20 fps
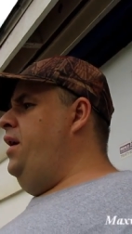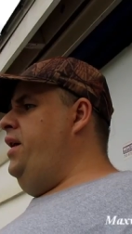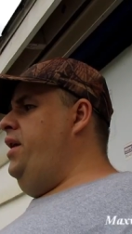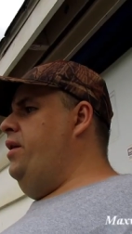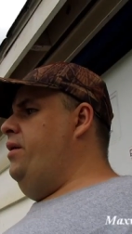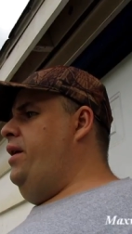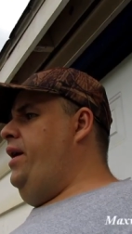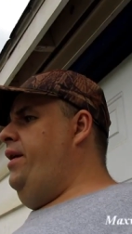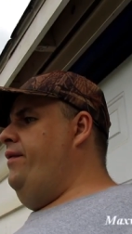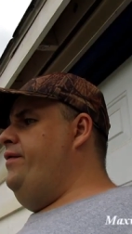You
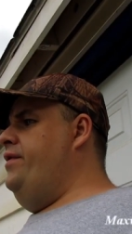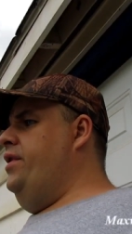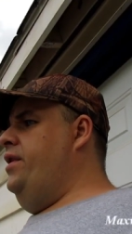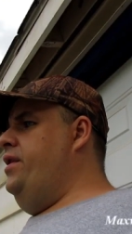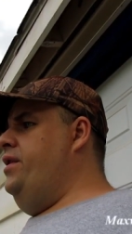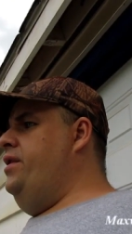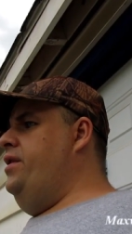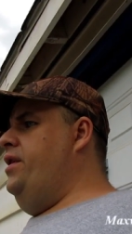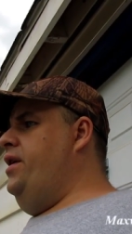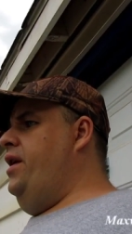know, I've
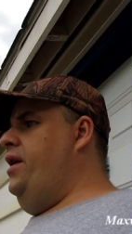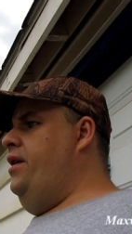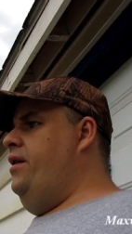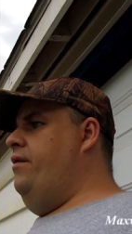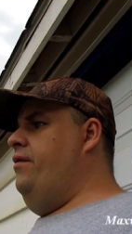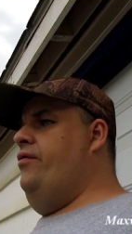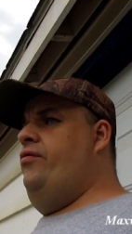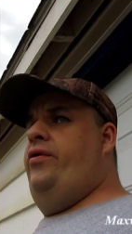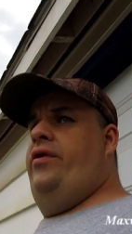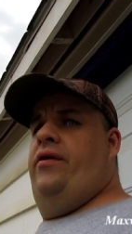done
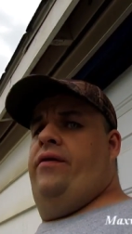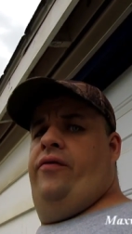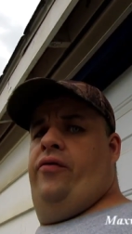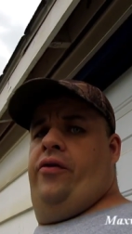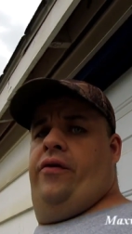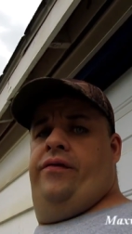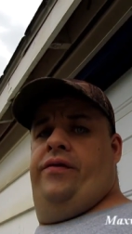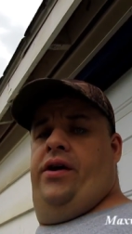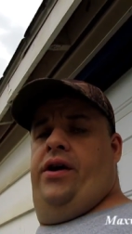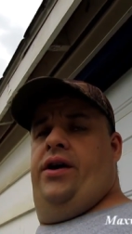uh, three or
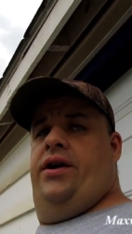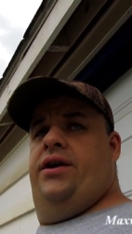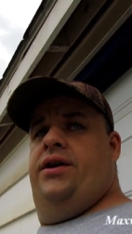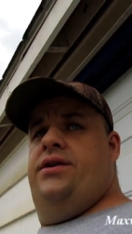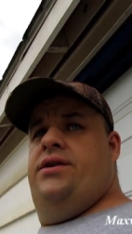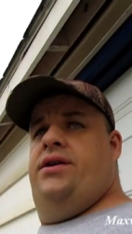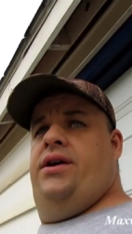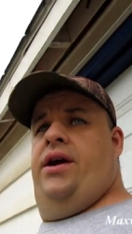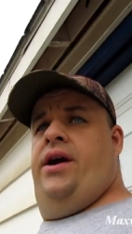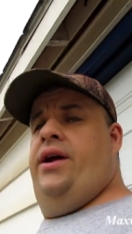four
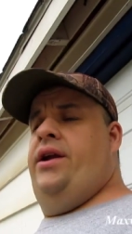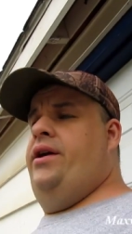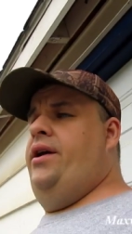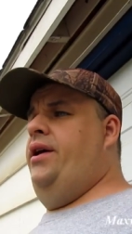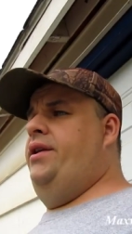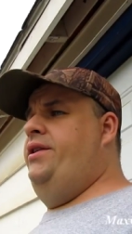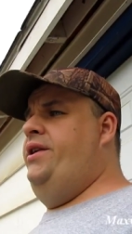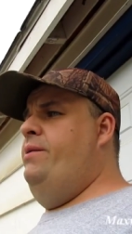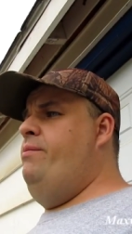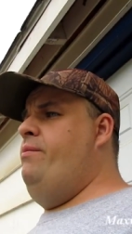vlogs and
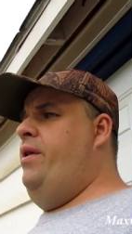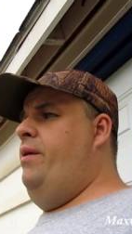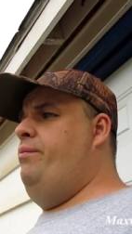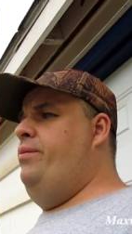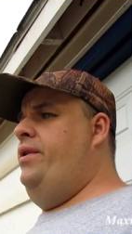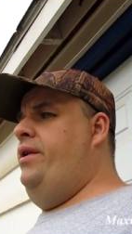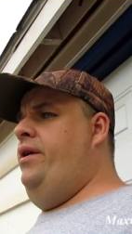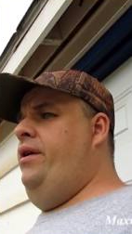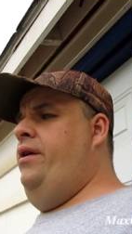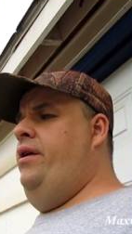got them
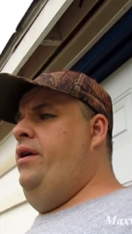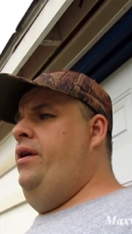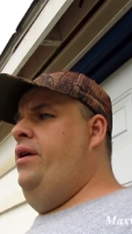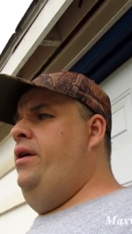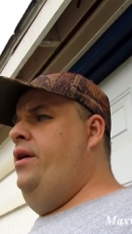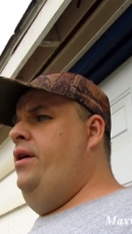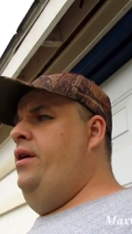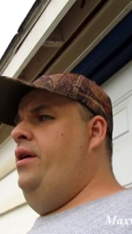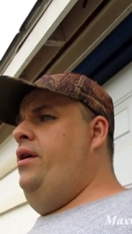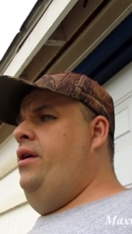up there
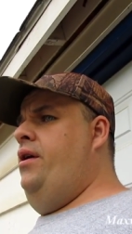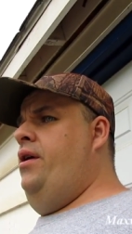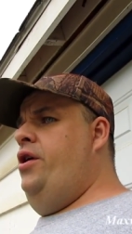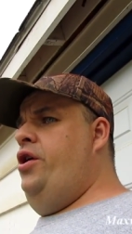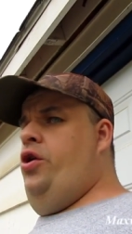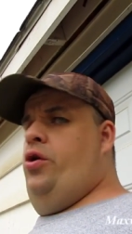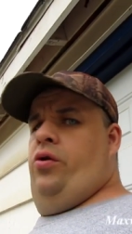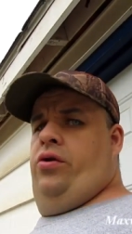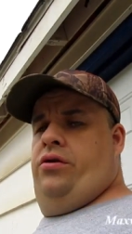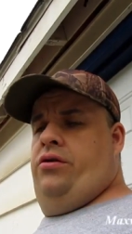
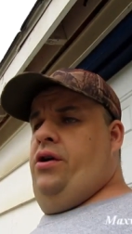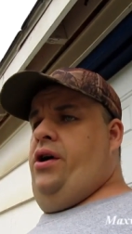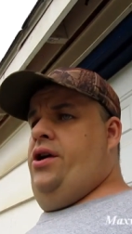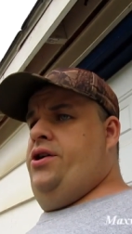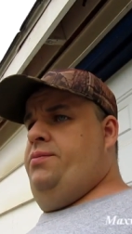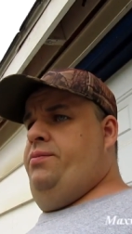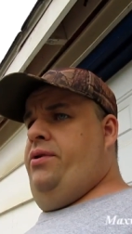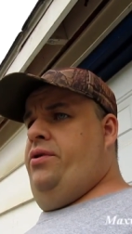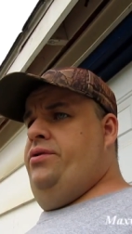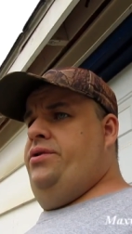you know,
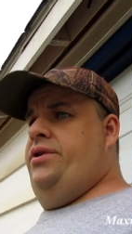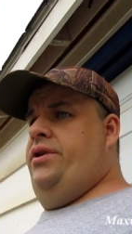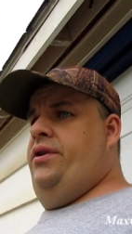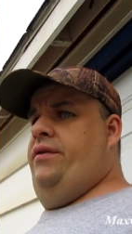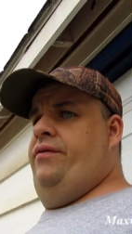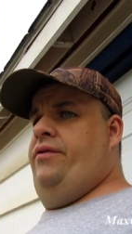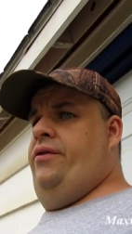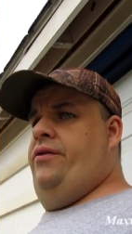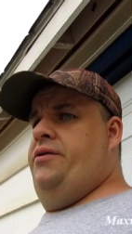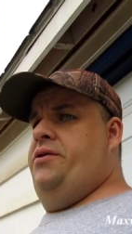cross posted,
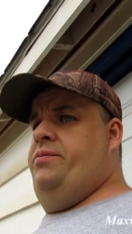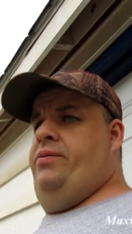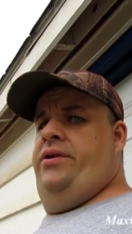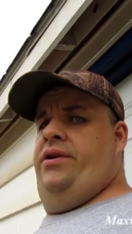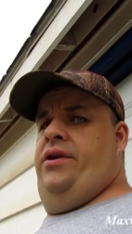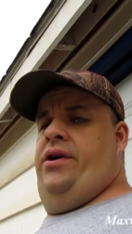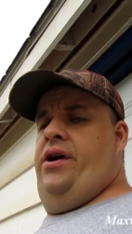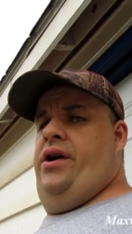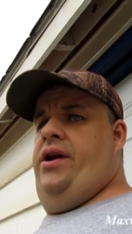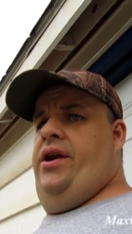of course, but
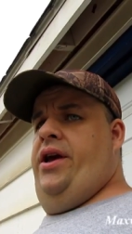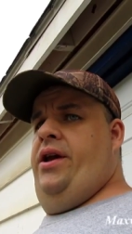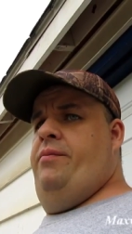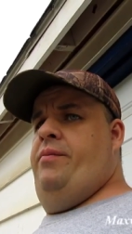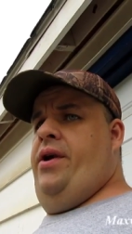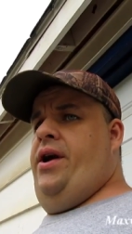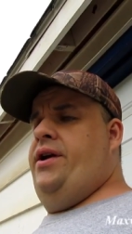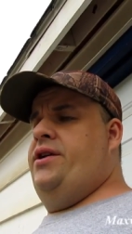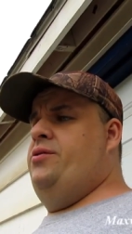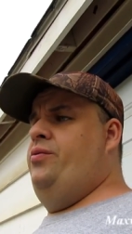not a
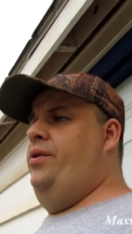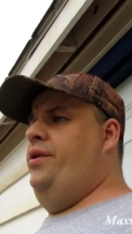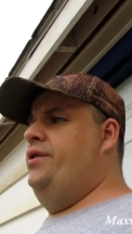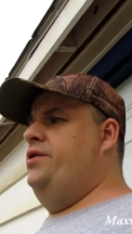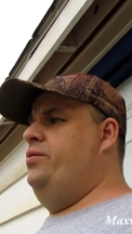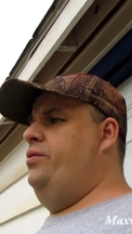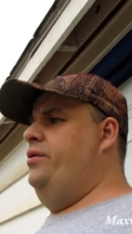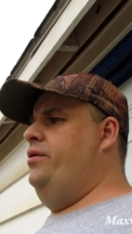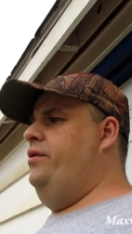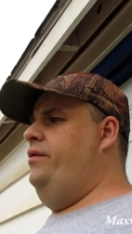
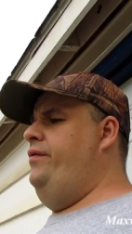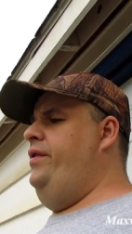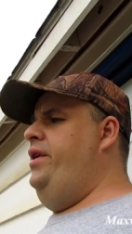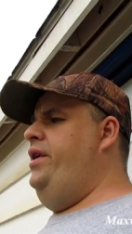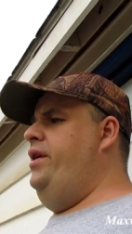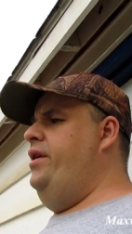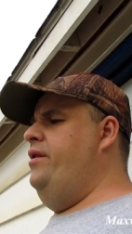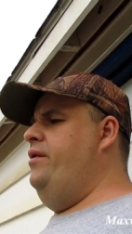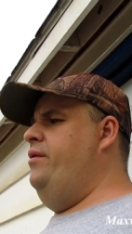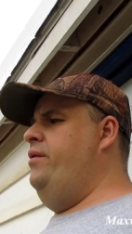Maxwell's World
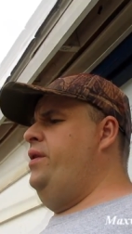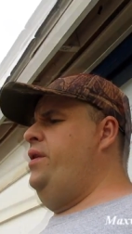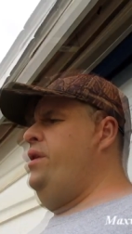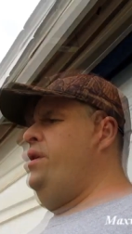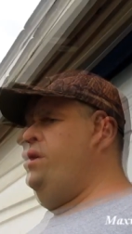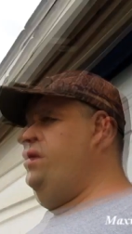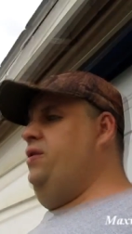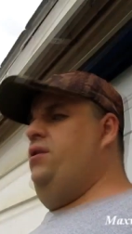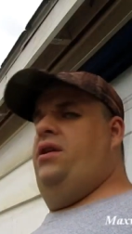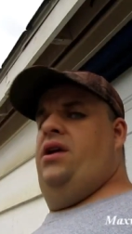video. And
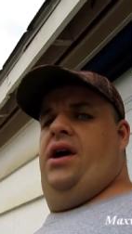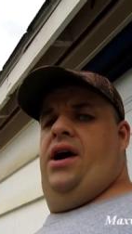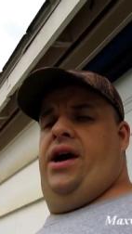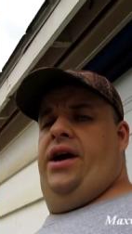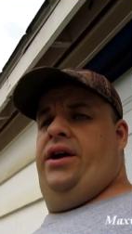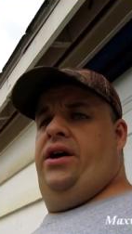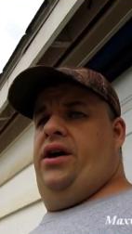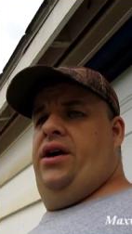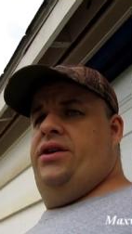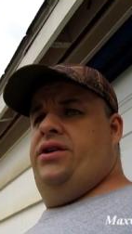
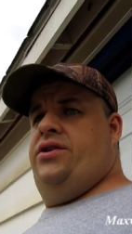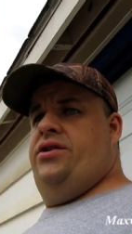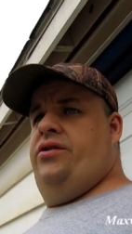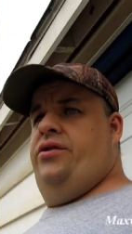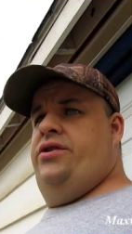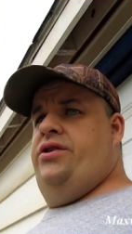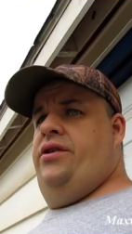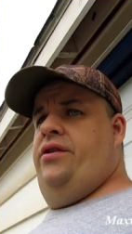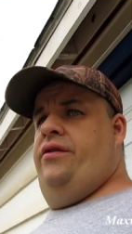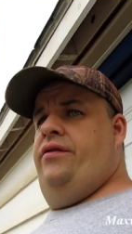I got
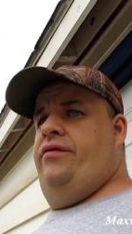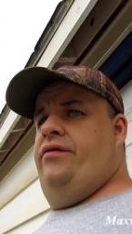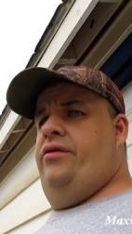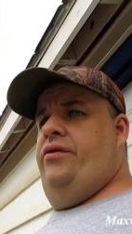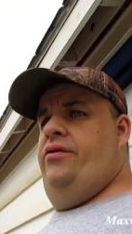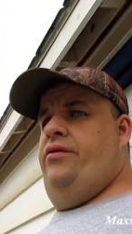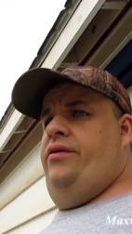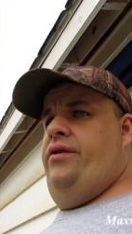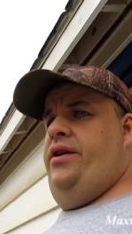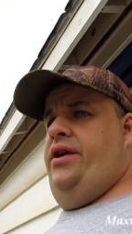searching
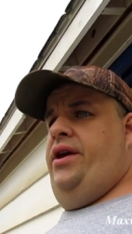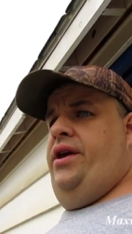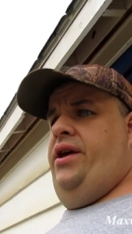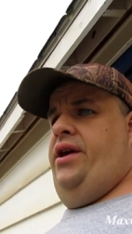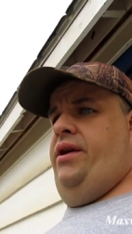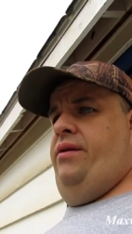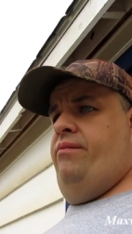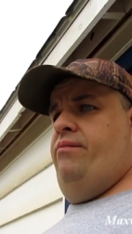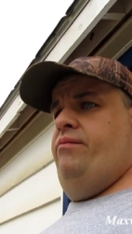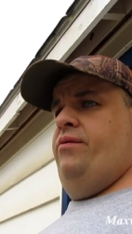through
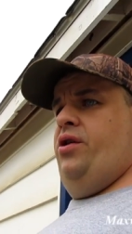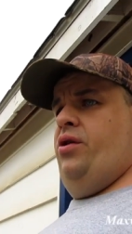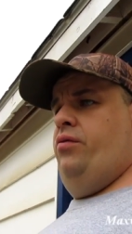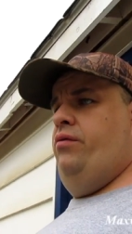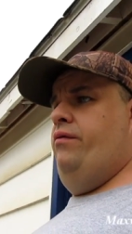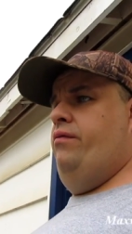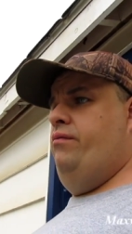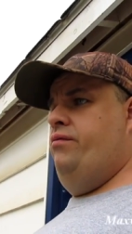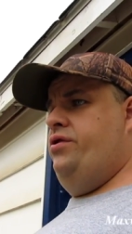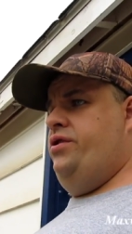the, you
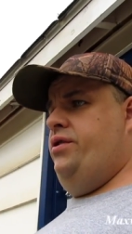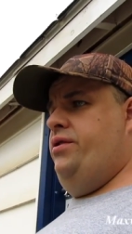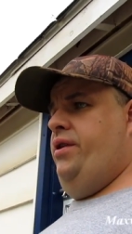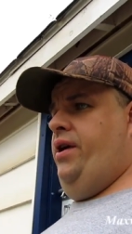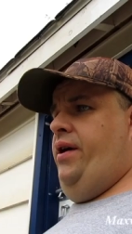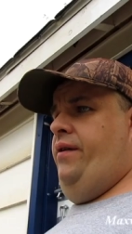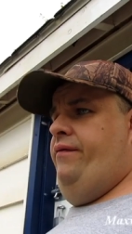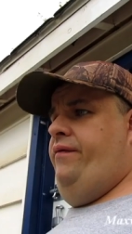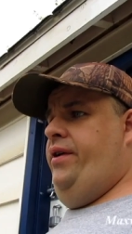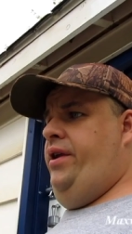know,
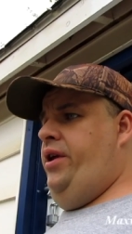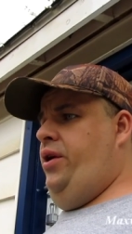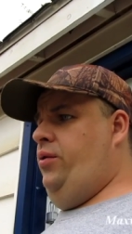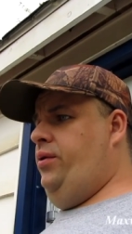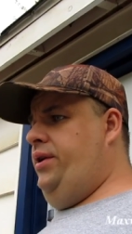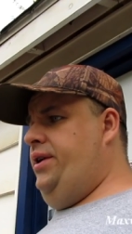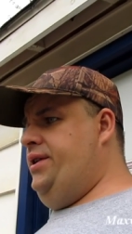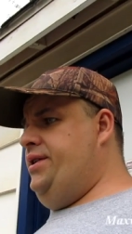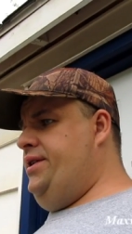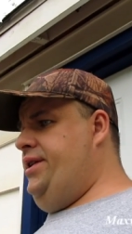uh,
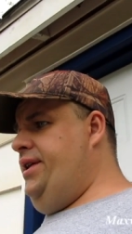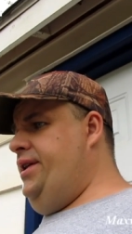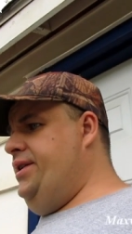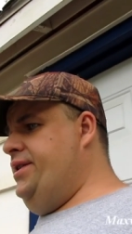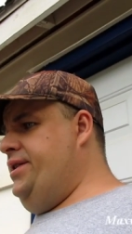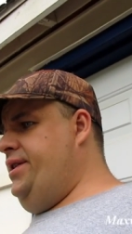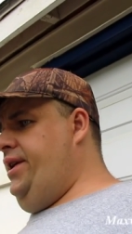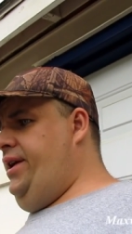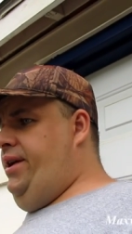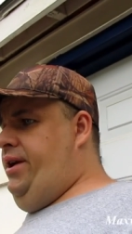video
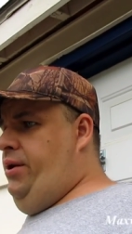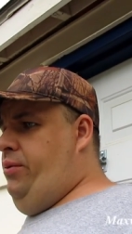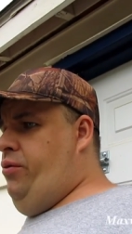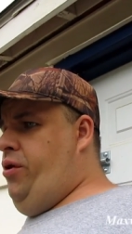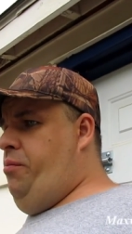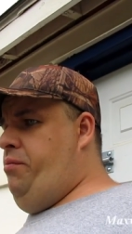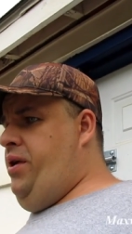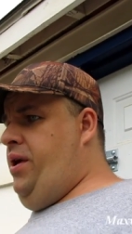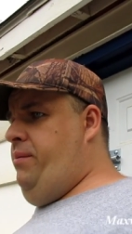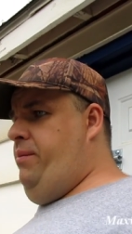listings thinking,
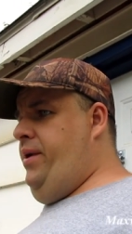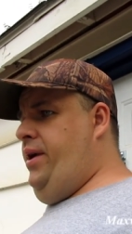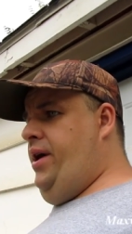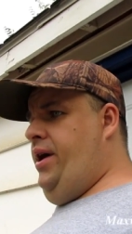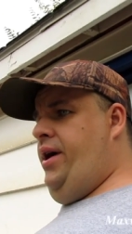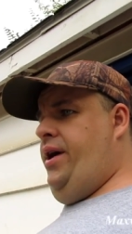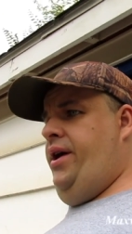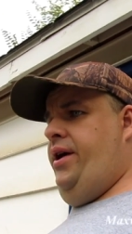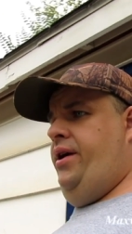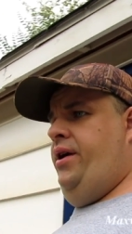well, maybe
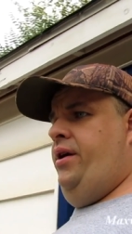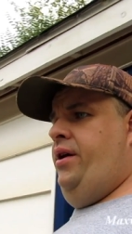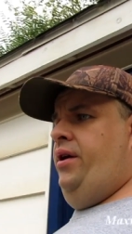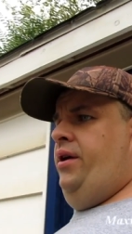I